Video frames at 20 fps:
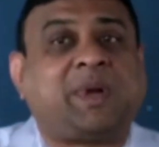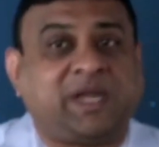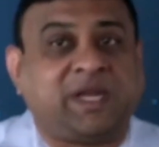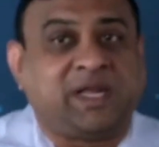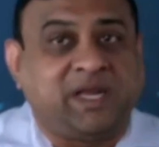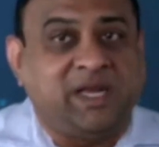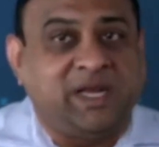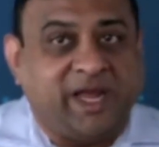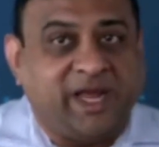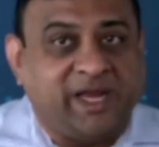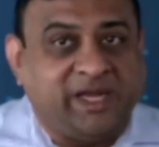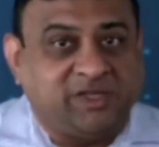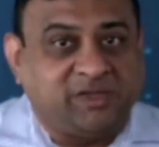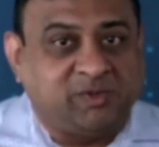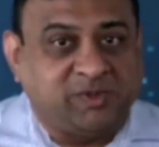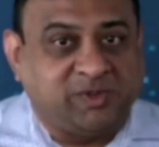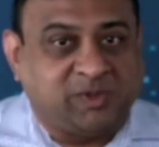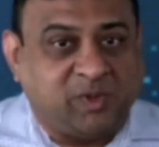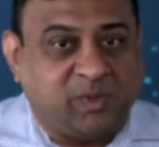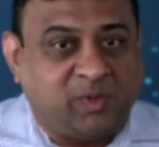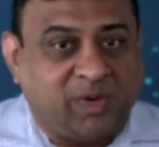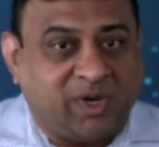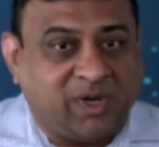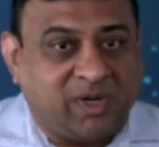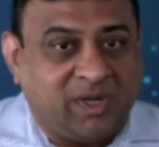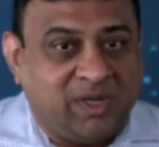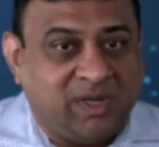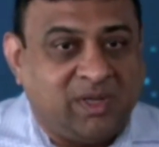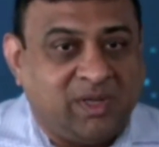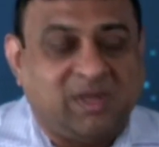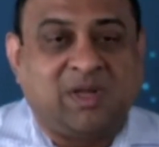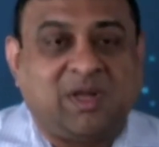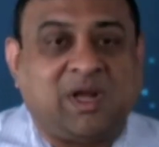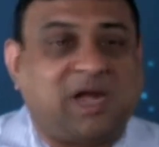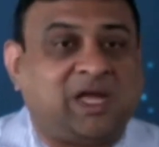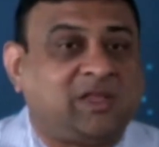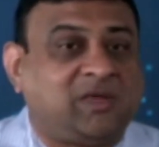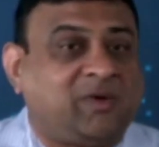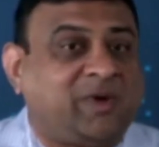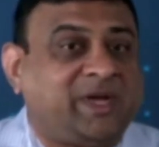practically any switch will work.
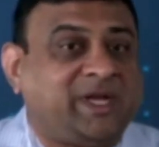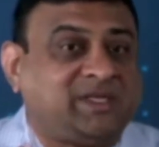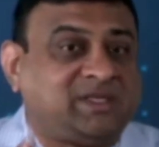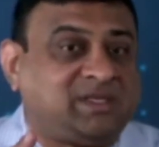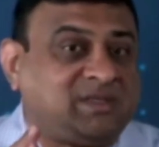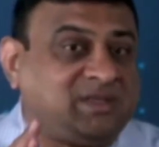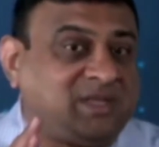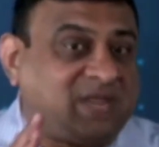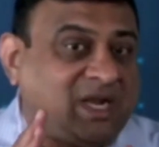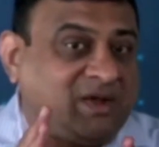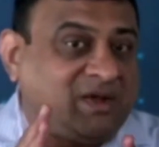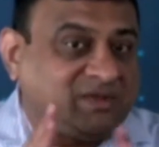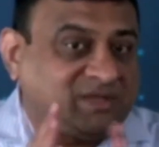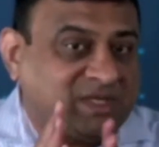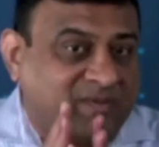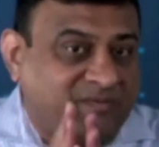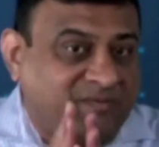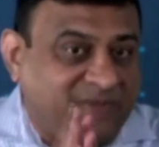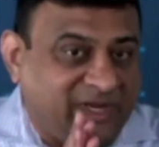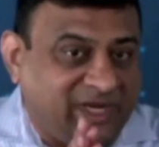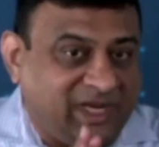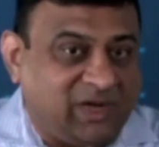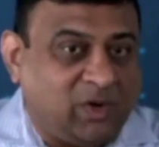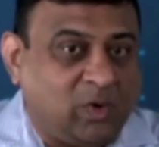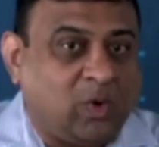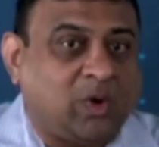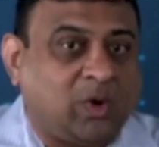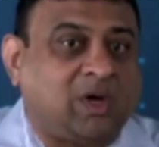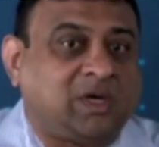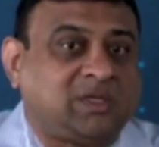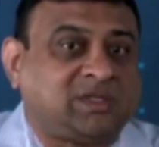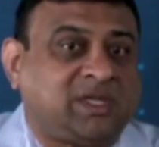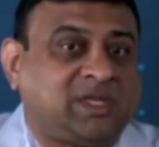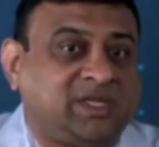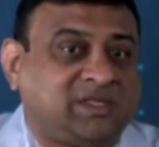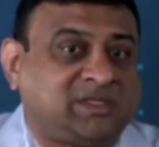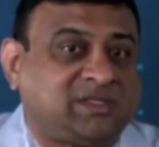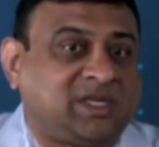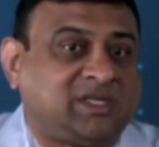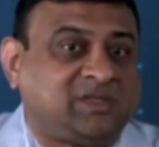Otherwise, there are some very low-cost
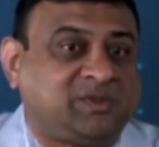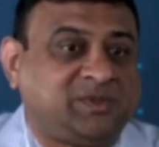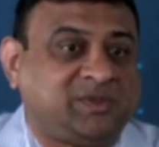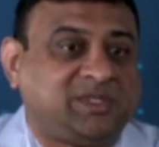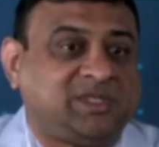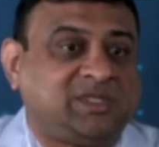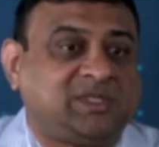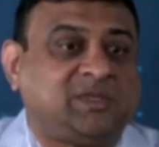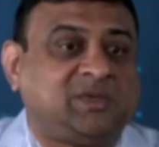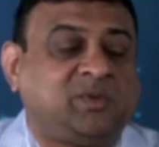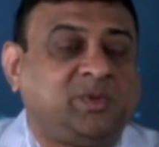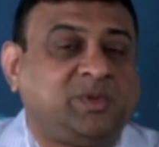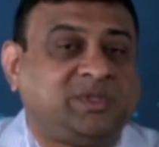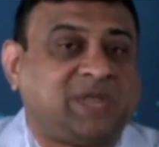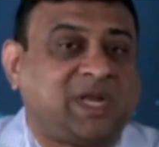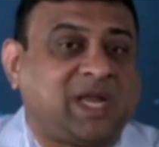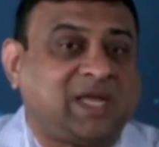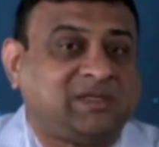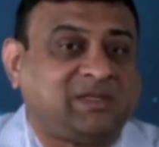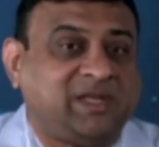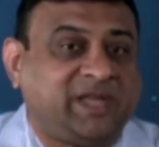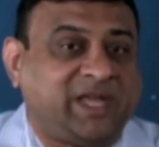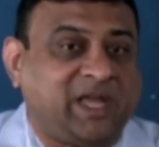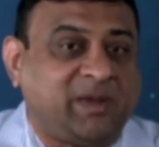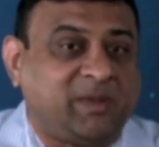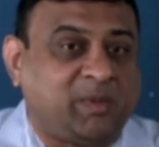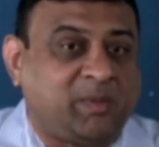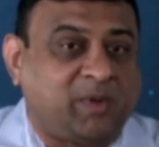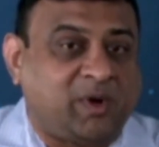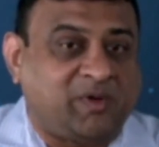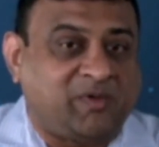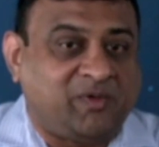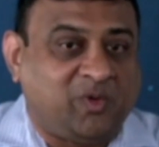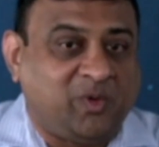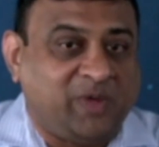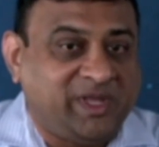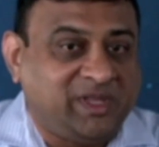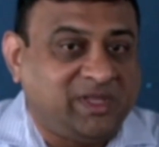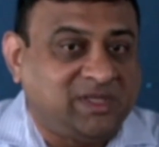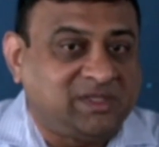Arista switches which are actually capable of
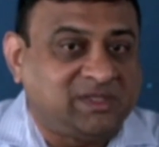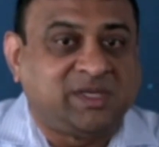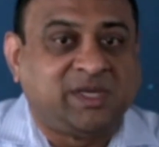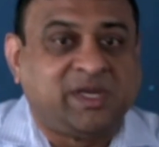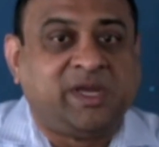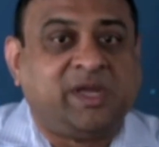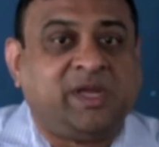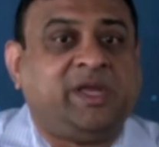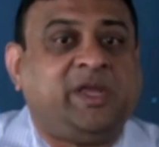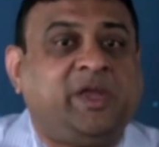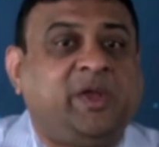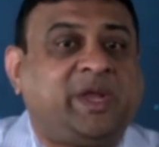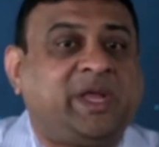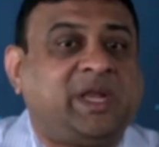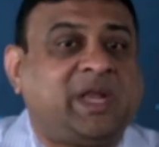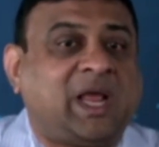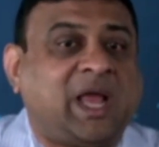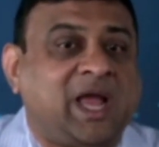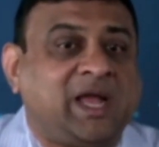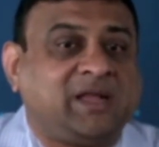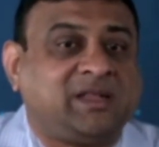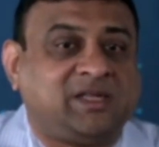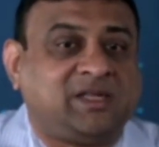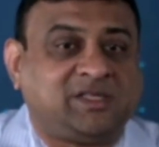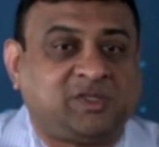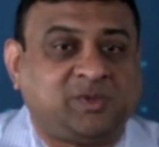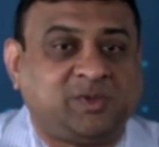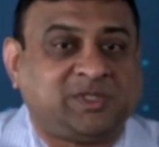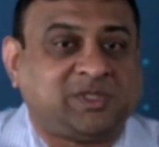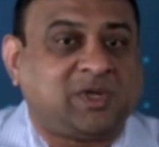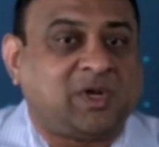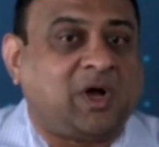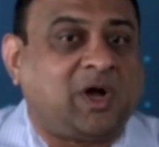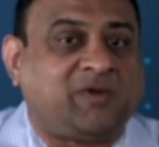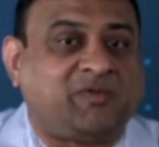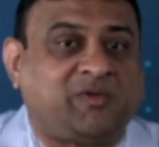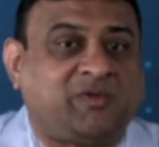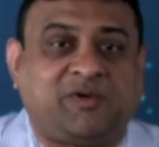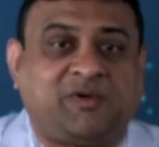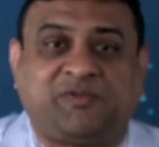doing this. You can hang that switch
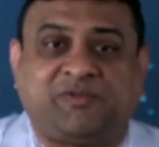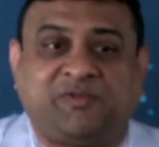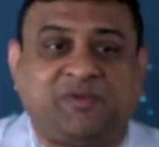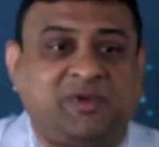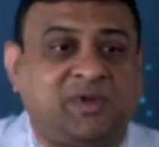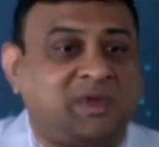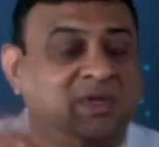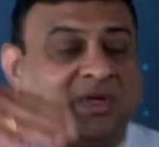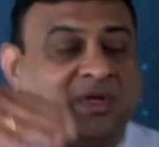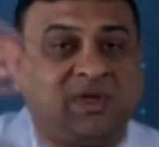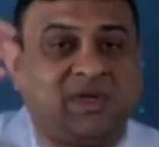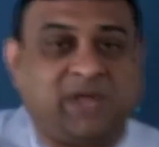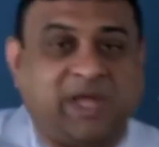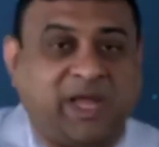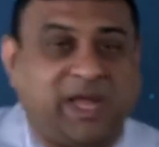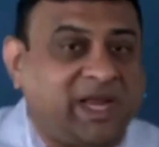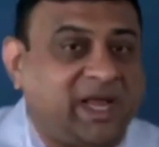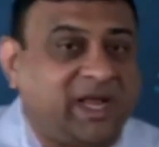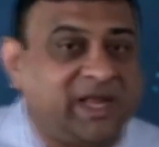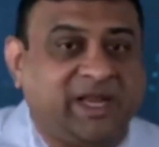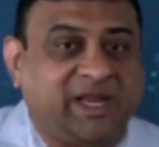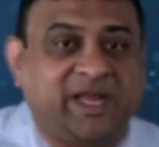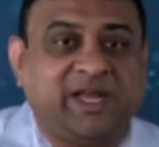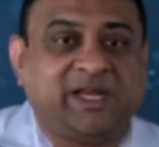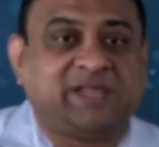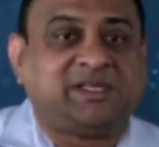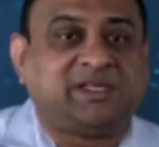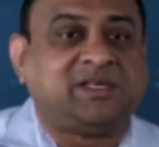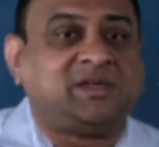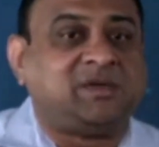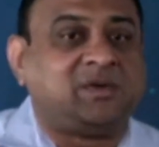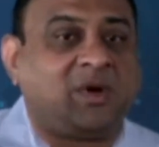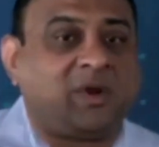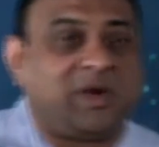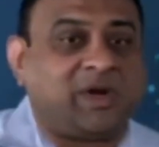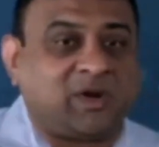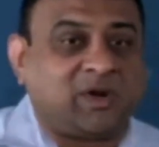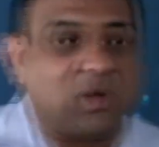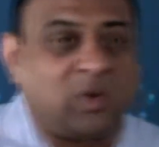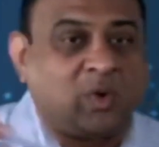off of an aggregation
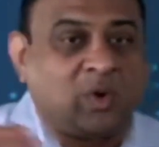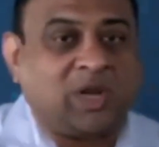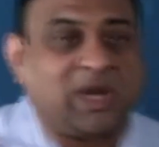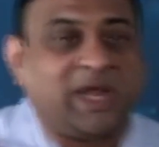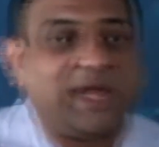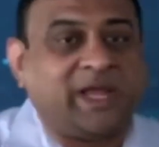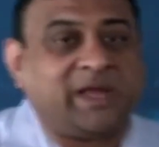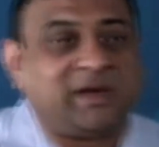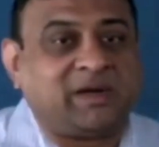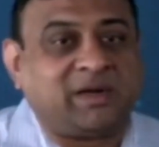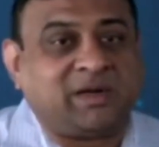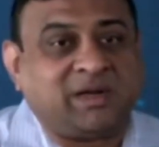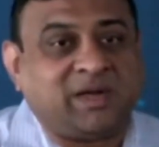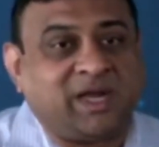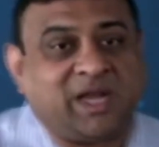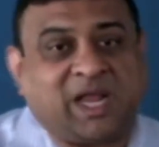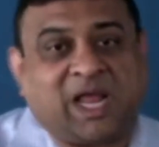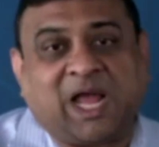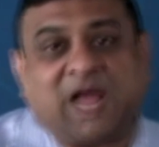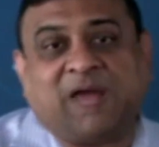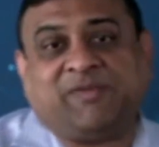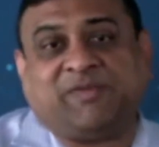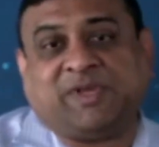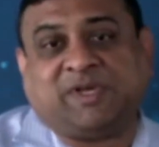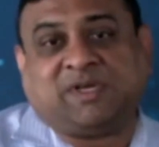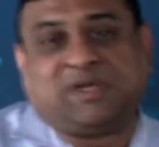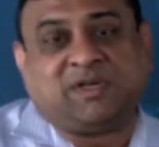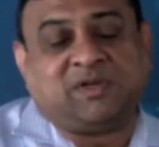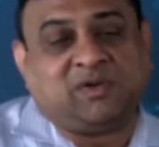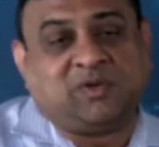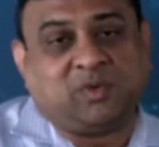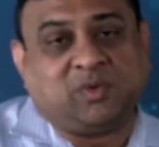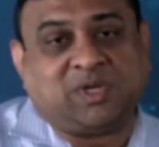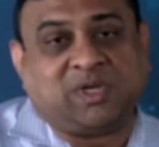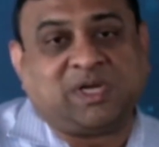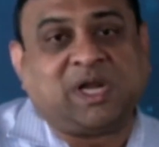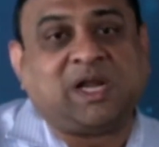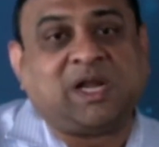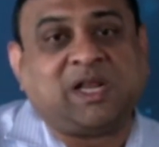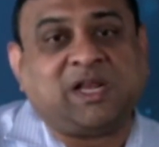or a core layer and have that do
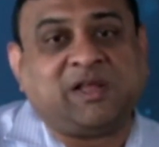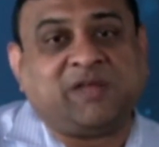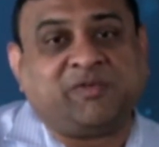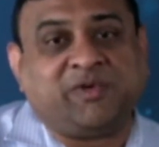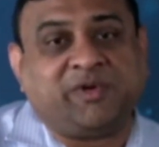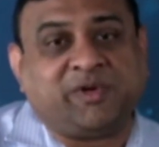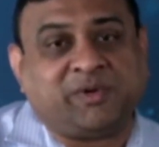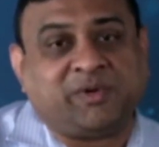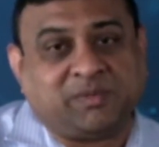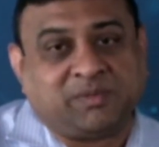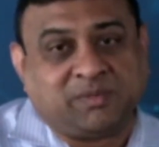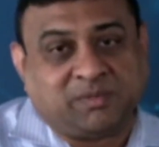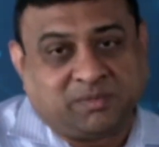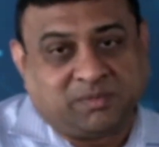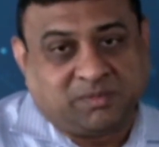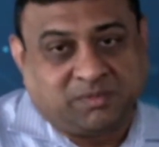the tunneling for you.